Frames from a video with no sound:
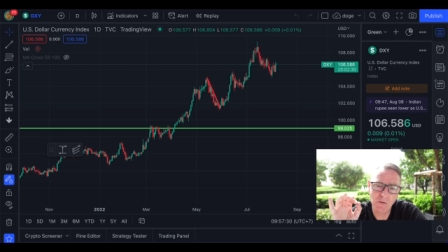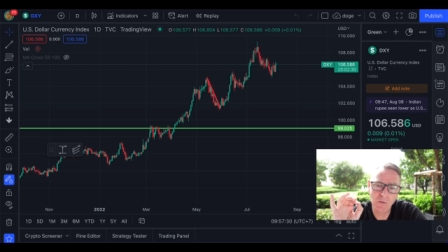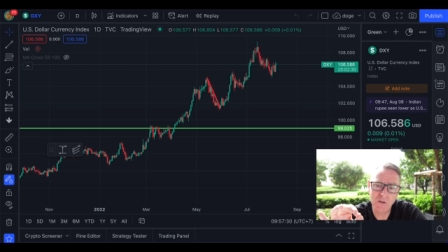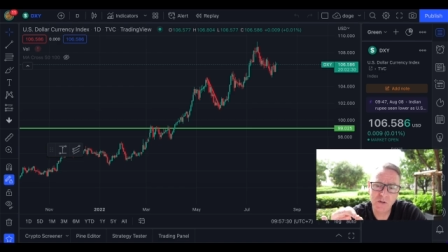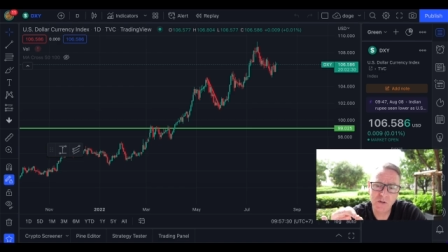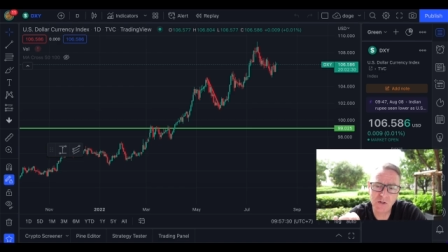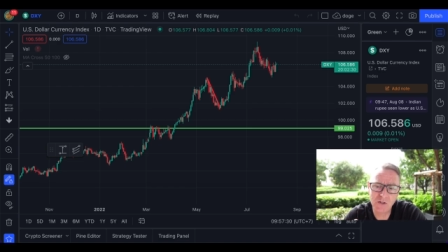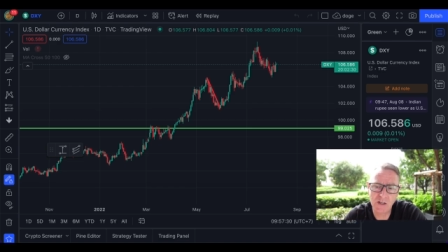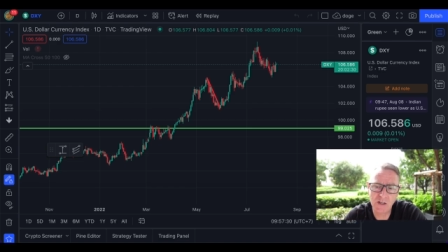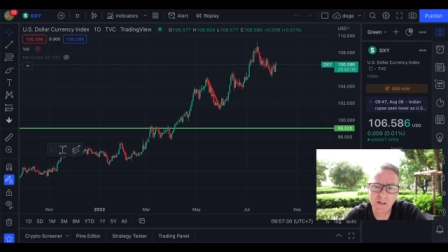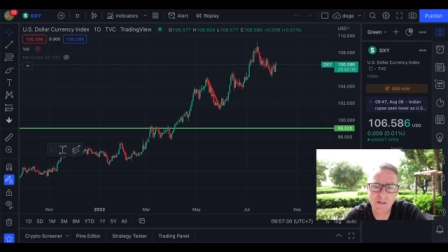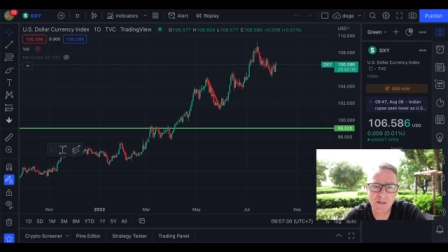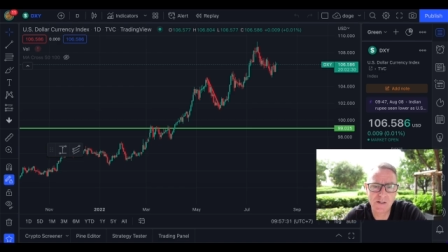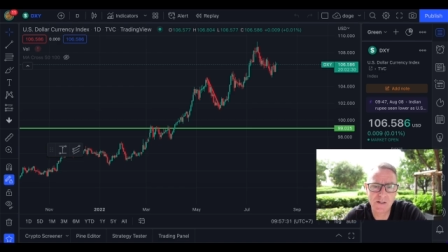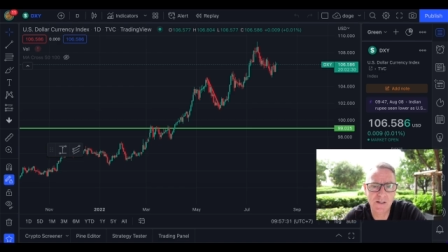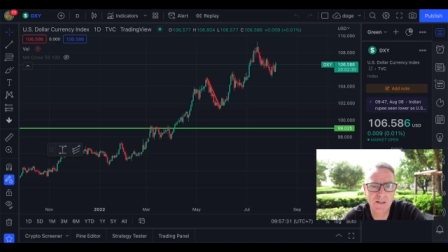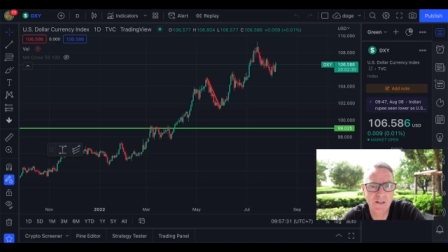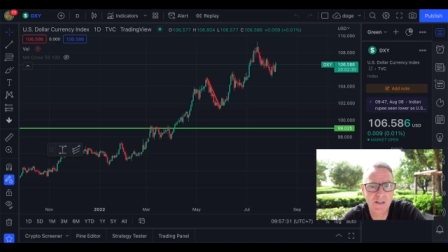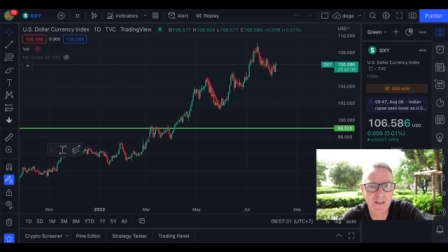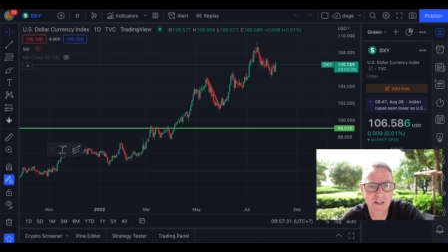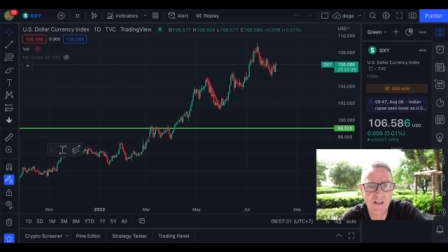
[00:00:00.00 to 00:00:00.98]
we should start to
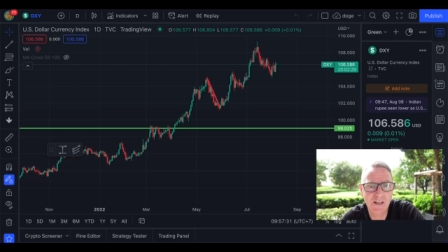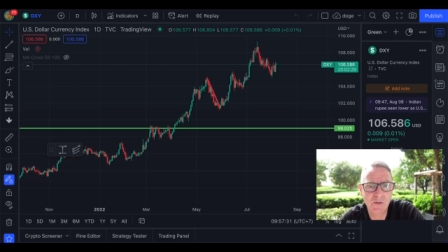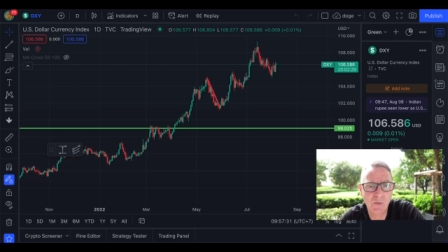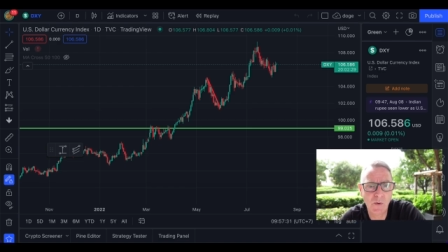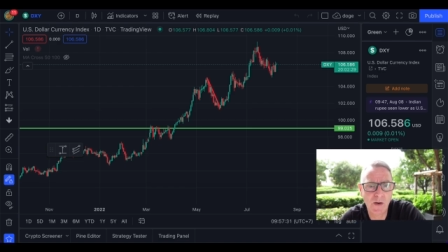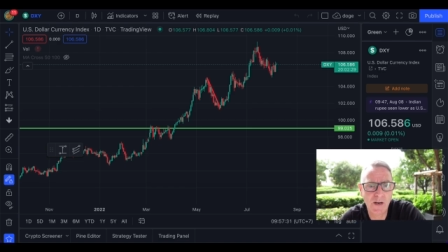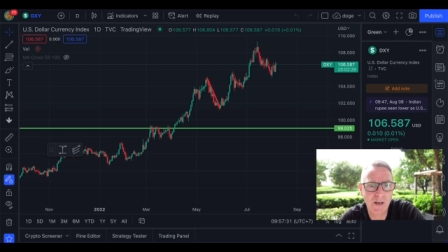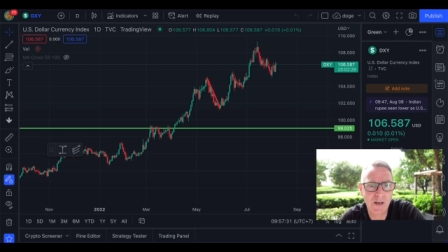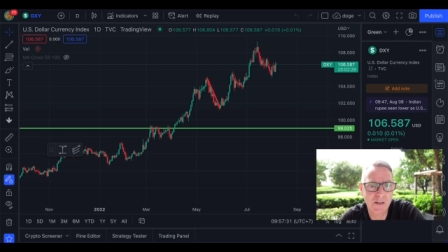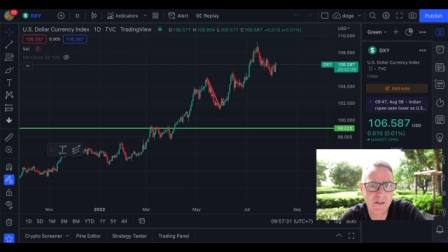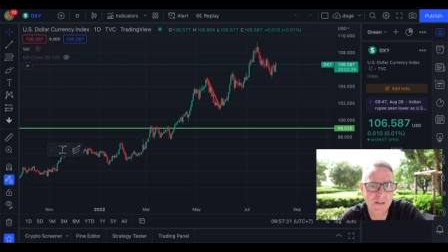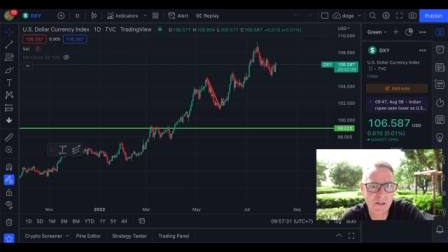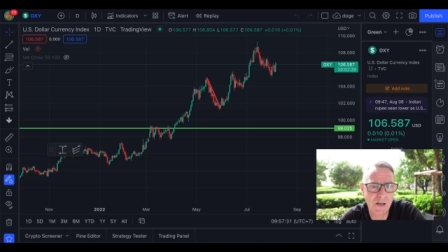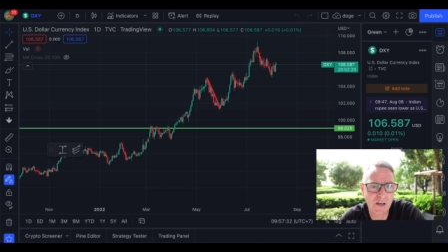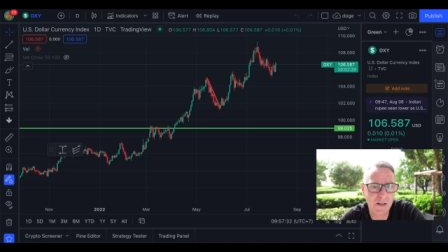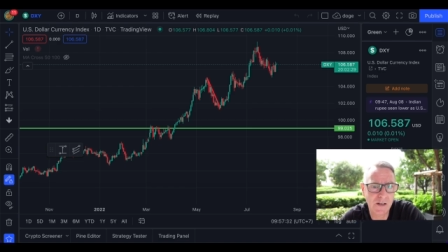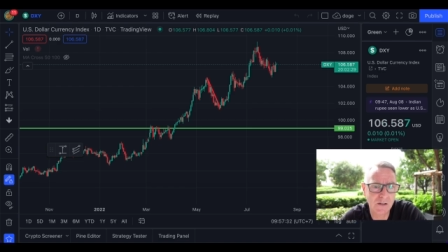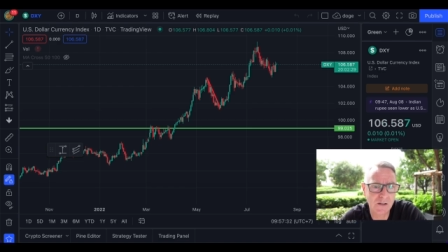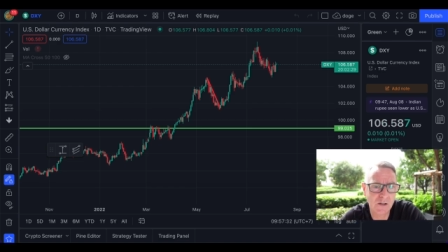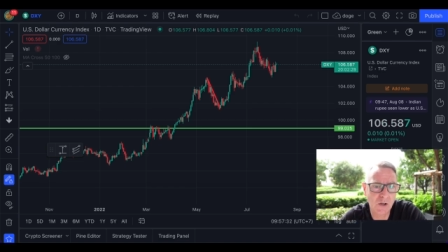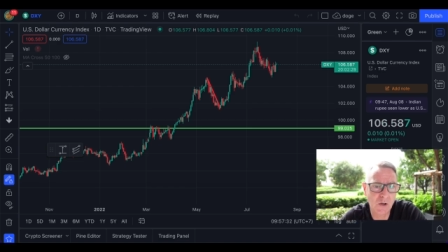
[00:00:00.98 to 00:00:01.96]
see the DXY is
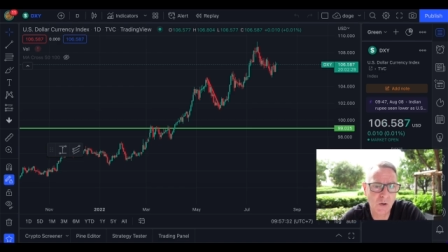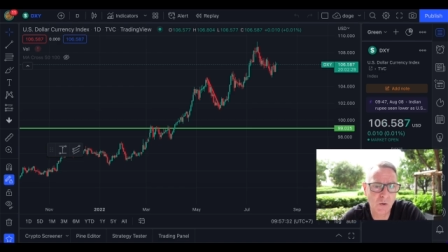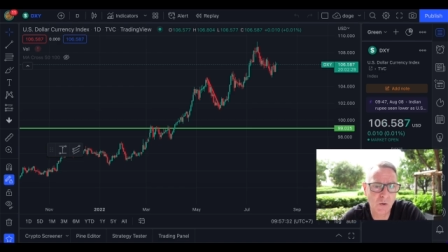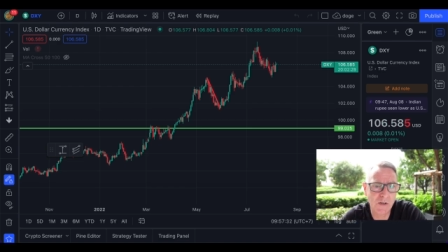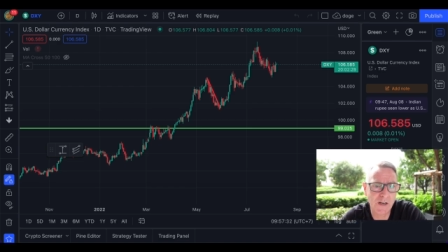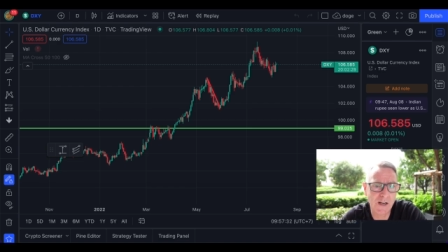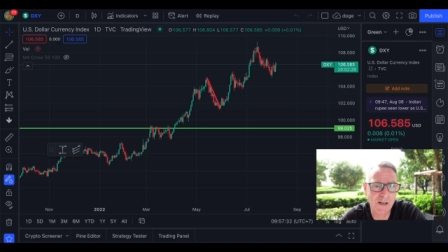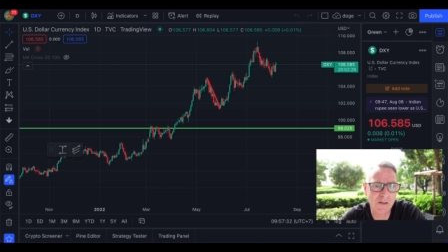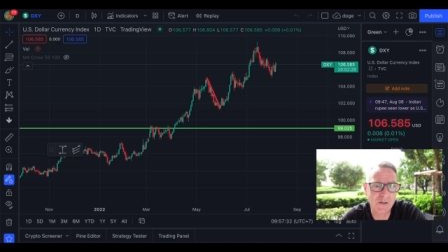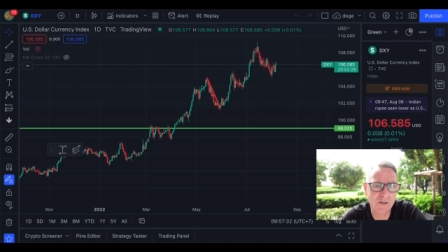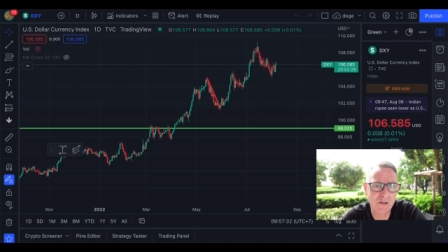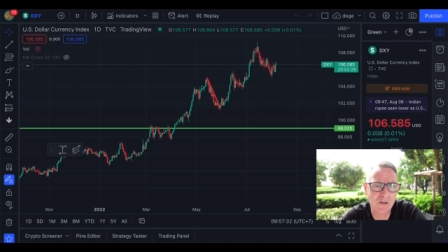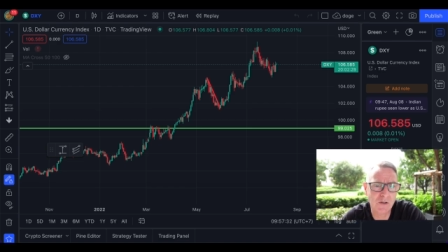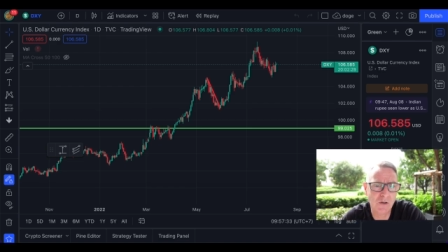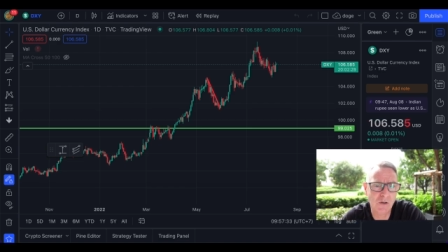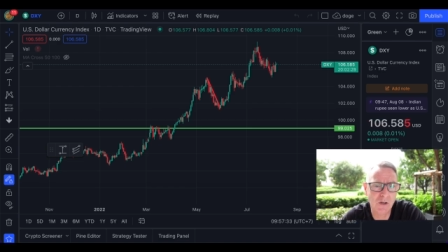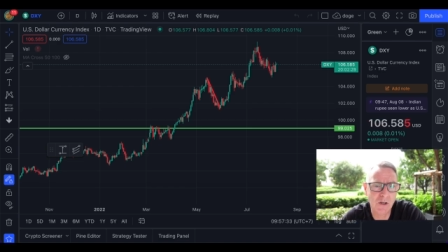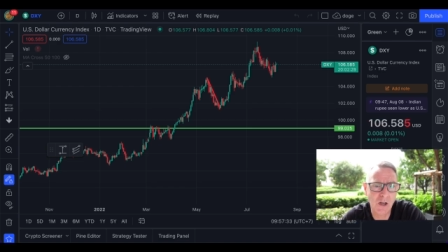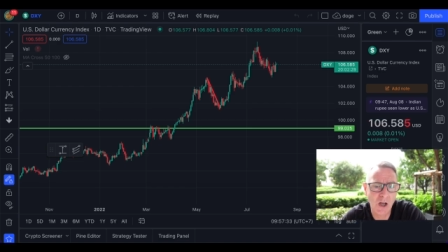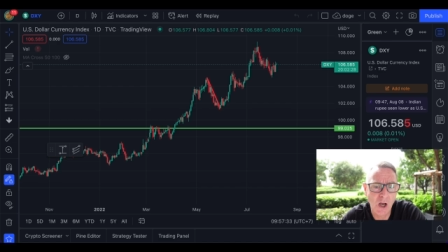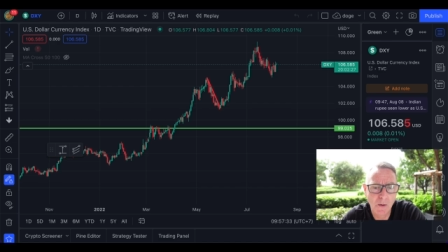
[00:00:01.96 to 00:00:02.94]
starting to go down
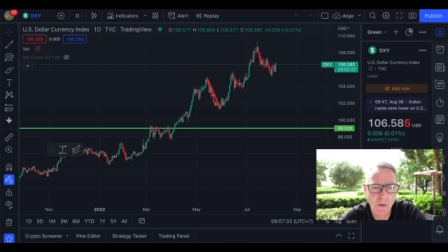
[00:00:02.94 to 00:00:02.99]
slowly